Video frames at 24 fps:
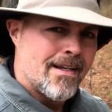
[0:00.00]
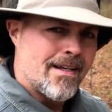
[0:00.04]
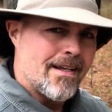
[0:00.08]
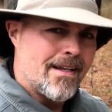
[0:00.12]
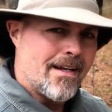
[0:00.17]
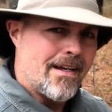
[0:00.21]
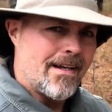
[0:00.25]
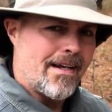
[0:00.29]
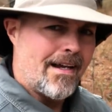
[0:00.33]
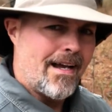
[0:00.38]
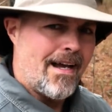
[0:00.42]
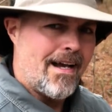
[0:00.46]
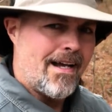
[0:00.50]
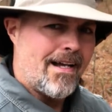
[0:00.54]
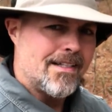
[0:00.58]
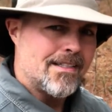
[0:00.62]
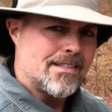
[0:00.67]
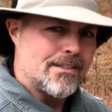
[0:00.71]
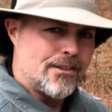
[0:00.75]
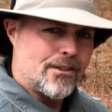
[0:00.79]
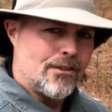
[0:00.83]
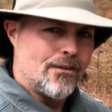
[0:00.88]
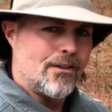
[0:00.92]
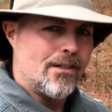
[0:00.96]
Hey guys,
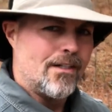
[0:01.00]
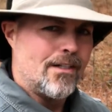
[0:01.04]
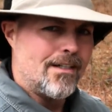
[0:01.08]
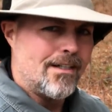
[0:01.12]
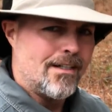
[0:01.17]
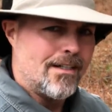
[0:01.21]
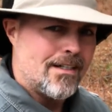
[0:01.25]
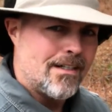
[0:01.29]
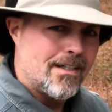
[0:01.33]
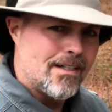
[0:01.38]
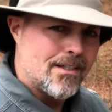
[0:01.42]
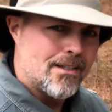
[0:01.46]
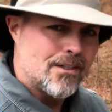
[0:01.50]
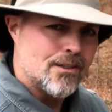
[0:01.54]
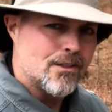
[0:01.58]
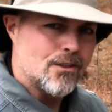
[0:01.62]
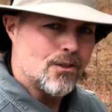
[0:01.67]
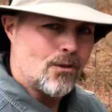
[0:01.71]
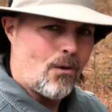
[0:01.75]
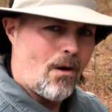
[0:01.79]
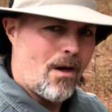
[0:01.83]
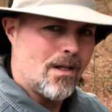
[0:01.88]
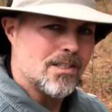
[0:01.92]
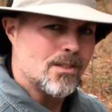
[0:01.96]
you're uh,
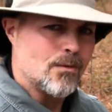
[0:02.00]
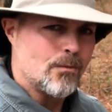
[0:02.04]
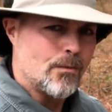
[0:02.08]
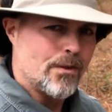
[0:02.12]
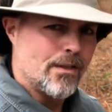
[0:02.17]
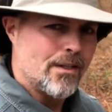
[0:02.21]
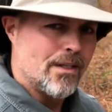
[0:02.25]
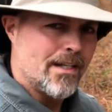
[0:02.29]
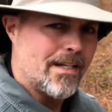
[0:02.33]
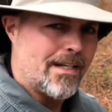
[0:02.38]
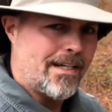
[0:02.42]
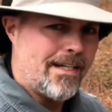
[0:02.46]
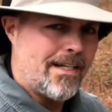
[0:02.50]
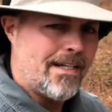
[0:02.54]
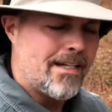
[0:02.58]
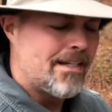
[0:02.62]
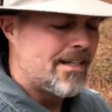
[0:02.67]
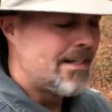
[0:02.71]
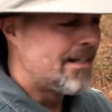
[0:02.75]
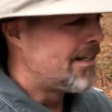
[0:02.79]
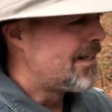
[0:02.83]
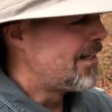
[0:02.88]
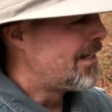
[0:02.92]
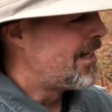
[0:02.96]
squatching with Lee.
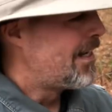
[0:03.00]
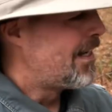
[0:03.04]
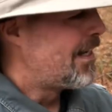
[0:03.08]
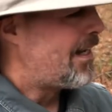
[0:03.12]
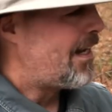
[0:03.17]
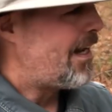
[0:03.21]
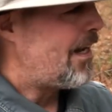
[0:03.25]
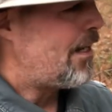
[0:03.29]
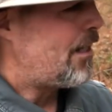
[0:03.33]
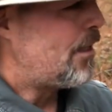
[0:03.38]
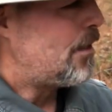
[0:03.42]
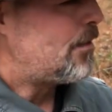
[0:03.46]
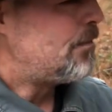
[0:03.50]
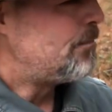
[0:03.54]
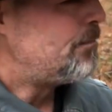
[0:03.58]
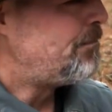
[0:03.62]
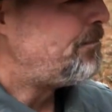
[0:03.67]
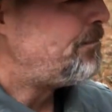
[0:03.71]
Um,